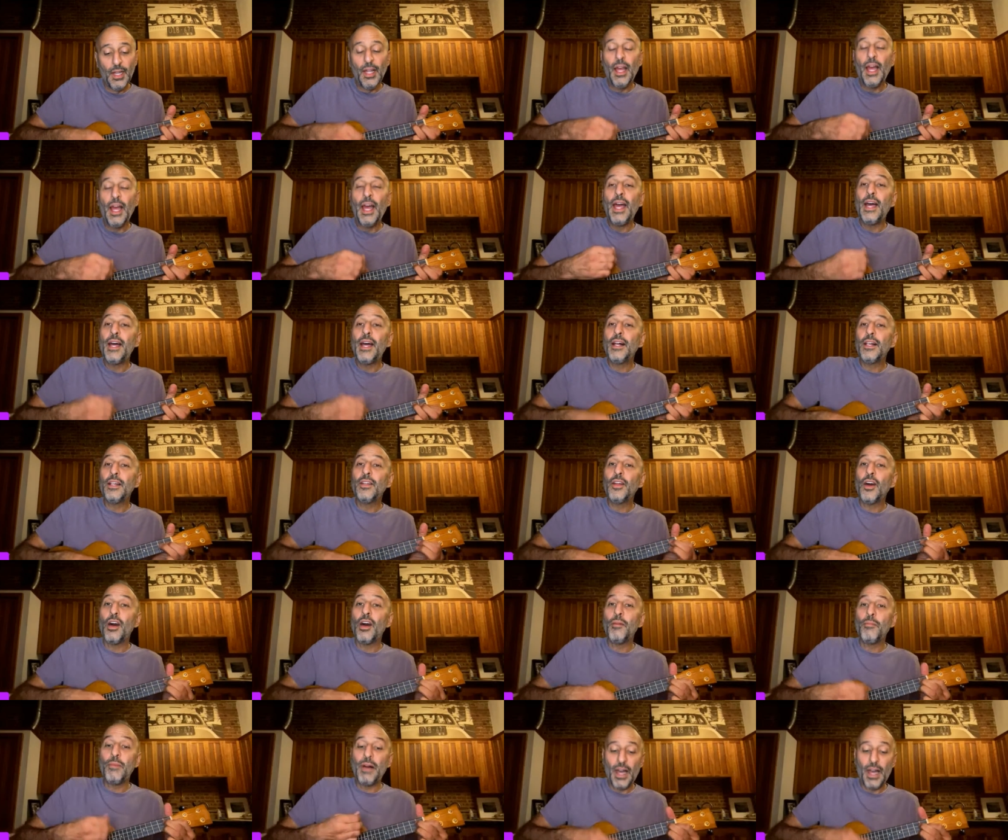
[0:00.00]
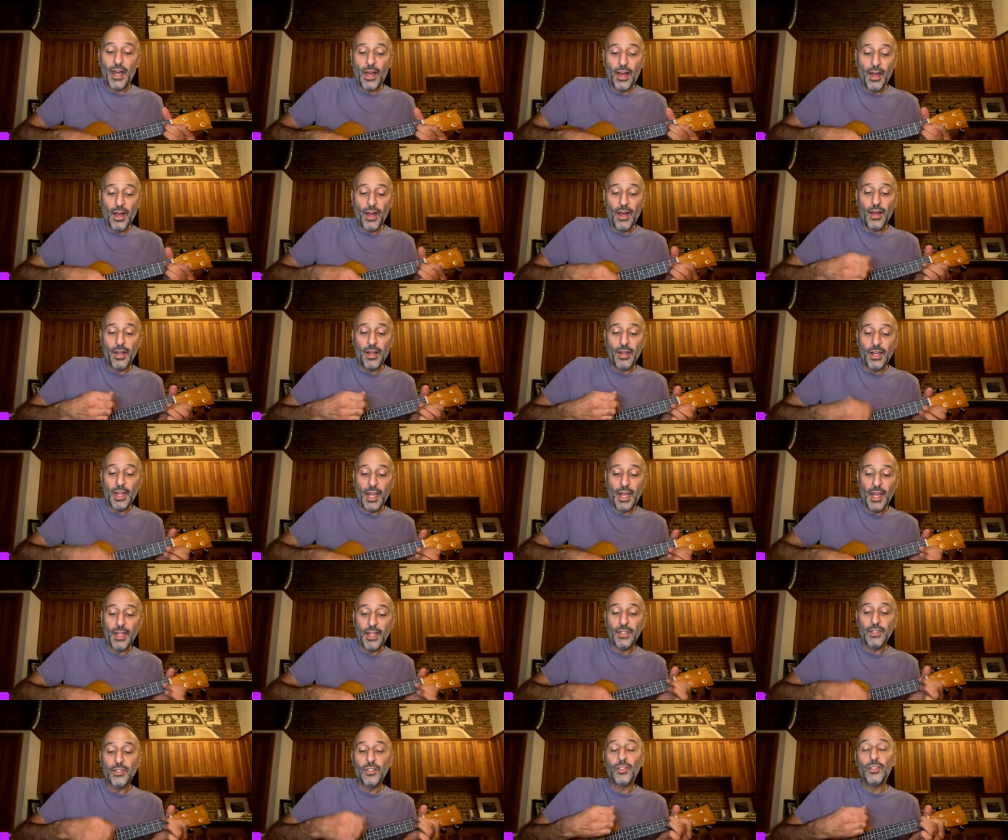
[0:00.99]
held on my heart
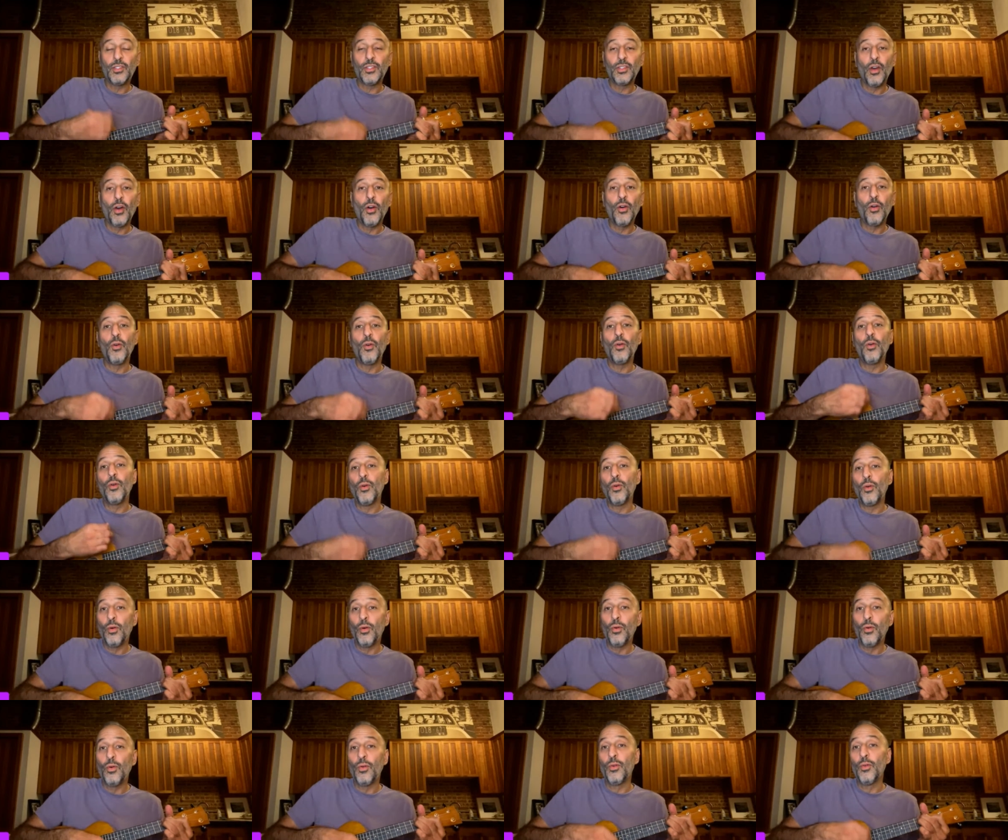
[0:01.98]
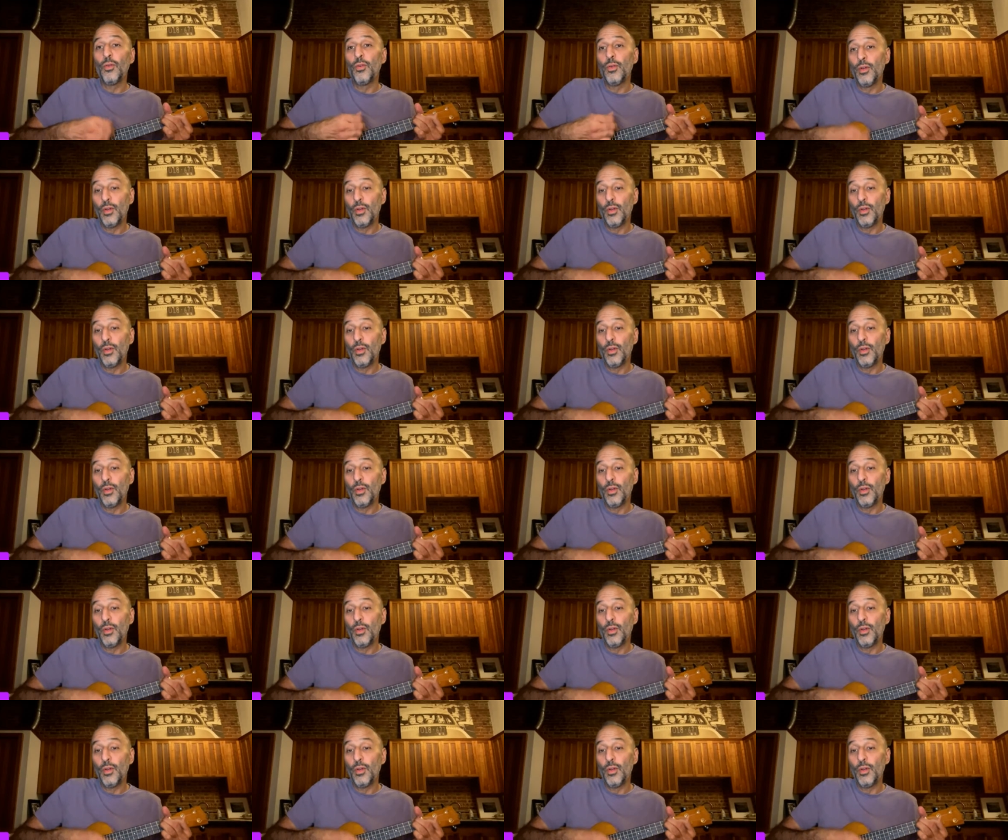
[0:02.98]
and soul.